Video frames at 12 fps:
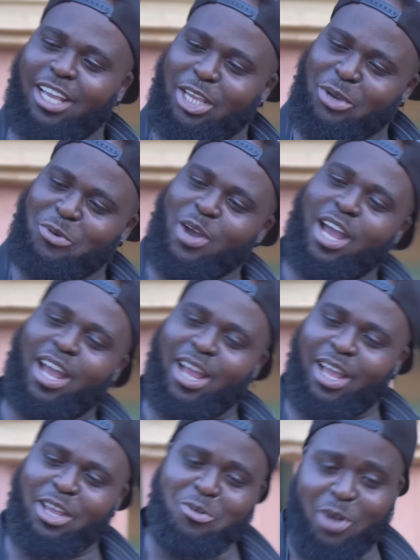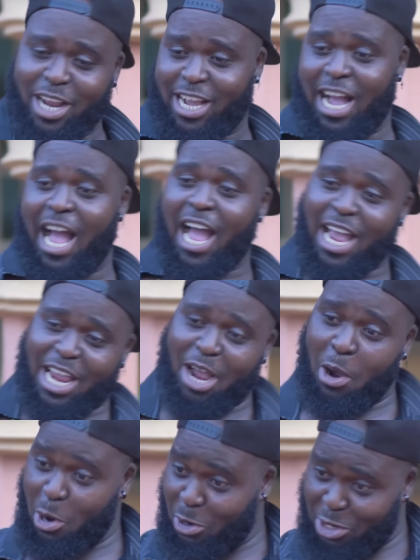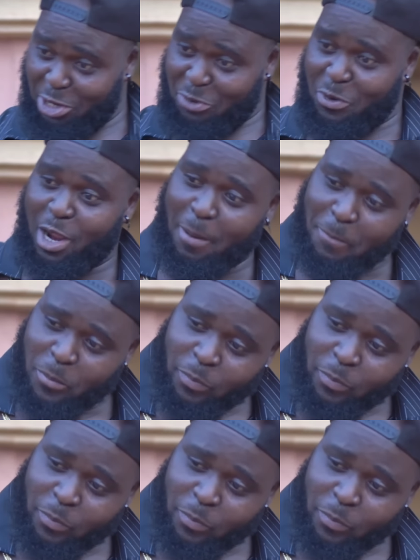Igwe guy, our own Igwe.